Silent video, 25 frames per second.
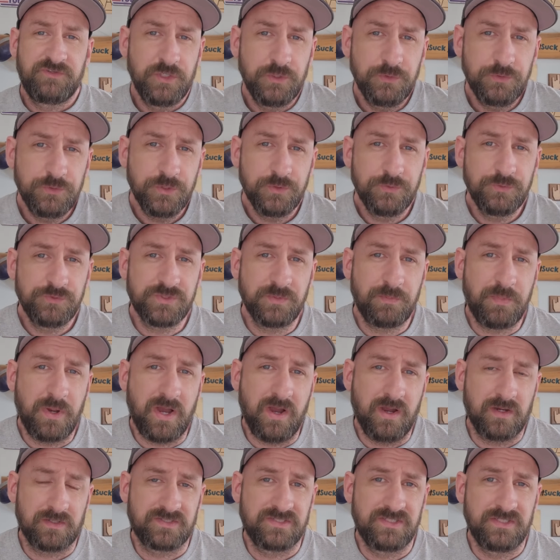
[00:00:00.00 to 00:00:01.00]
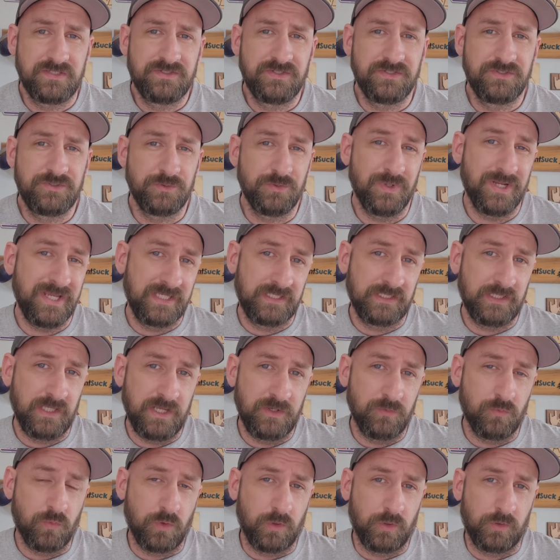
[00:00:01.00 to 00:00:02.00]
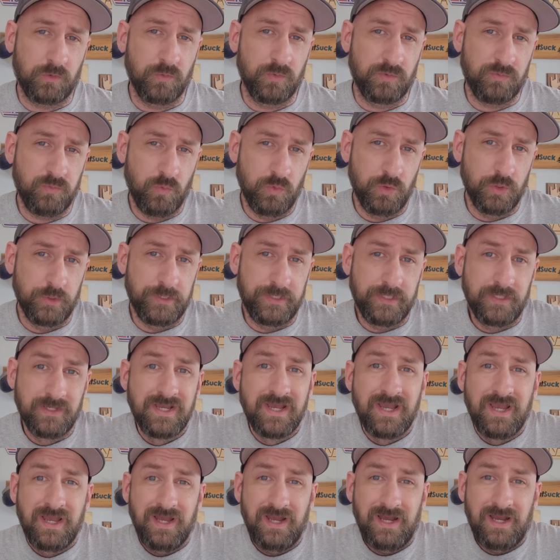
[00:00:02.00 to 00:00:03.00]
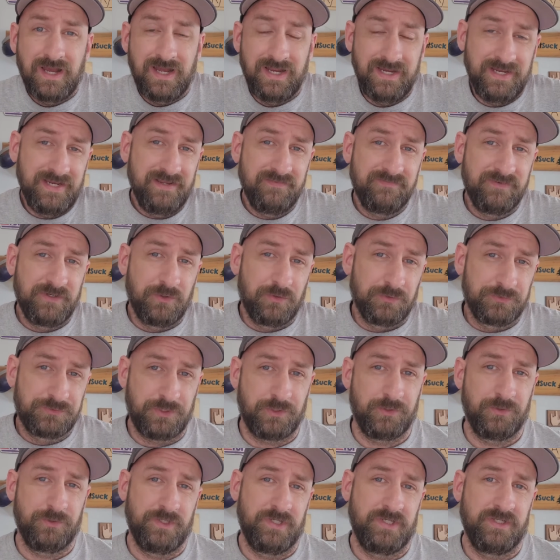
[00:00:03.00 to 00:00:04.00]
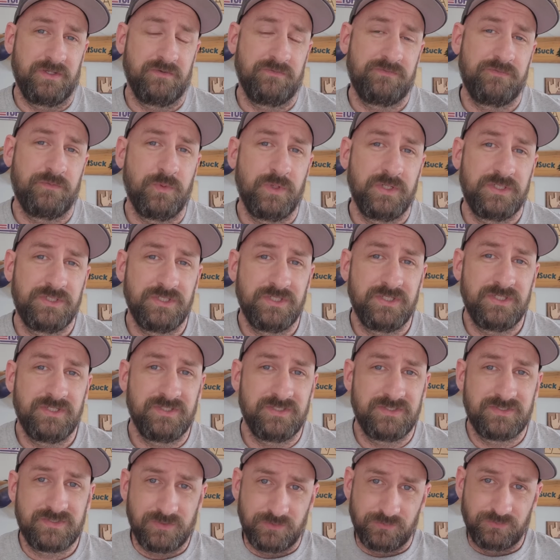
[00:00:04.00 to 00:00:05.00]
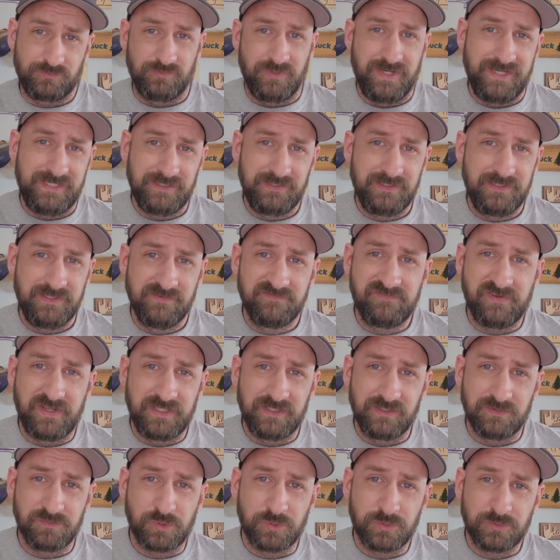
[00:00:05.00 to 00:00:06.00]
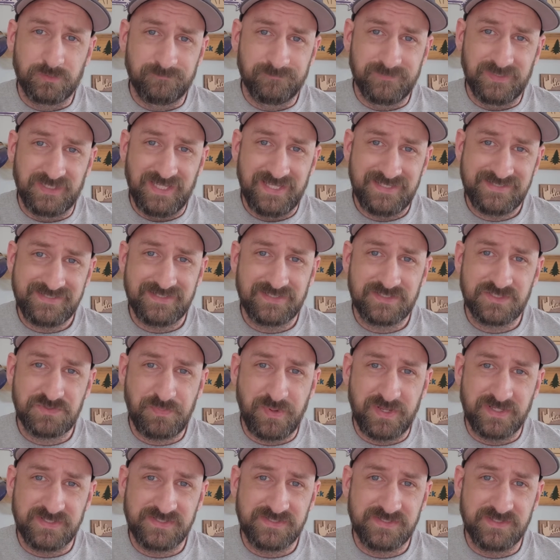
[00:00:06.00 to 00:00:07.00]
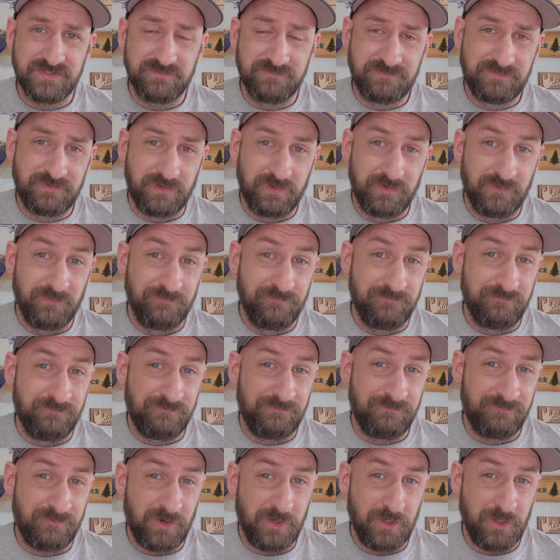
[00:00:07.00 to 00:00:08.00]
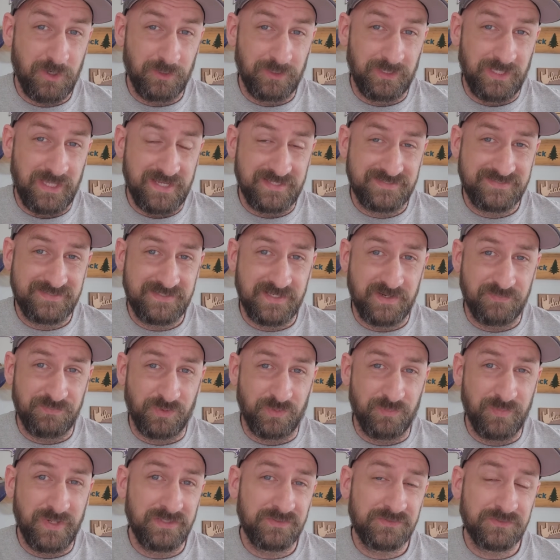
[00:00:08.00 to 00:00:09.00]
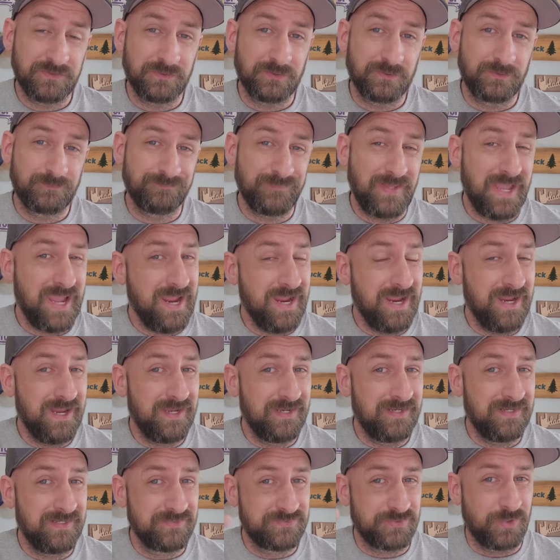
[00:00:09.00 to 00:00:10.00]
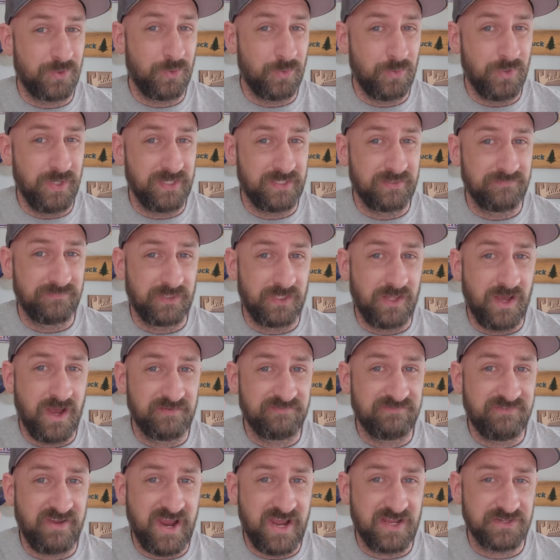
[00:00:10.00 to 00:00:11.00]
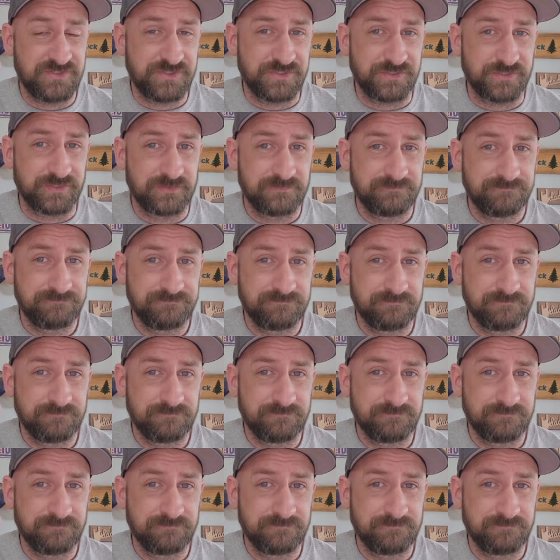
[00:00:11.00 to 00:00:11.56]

if you use epoxy to do inlay work with wood, I have an alternative which is readily available, less expensive, far less temperamental, and is a whole heck of a lot faster.